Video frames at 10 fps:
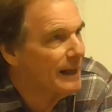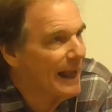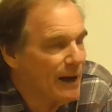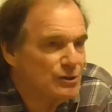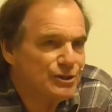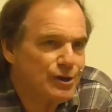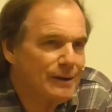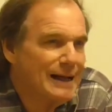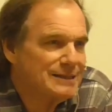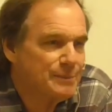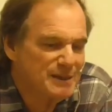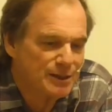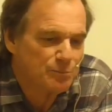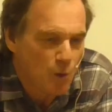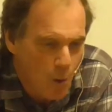Karen started asking me
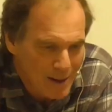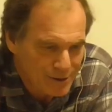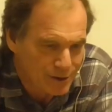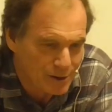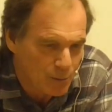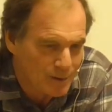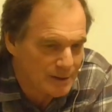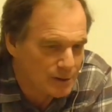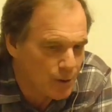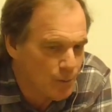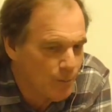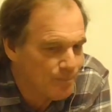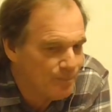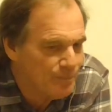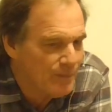some questions. So
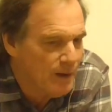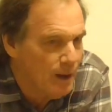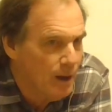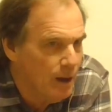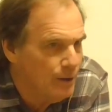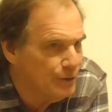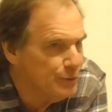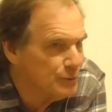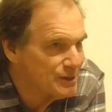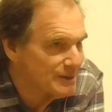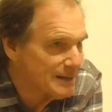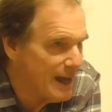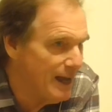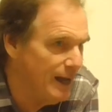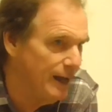you
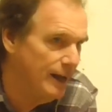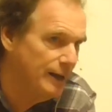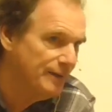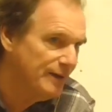say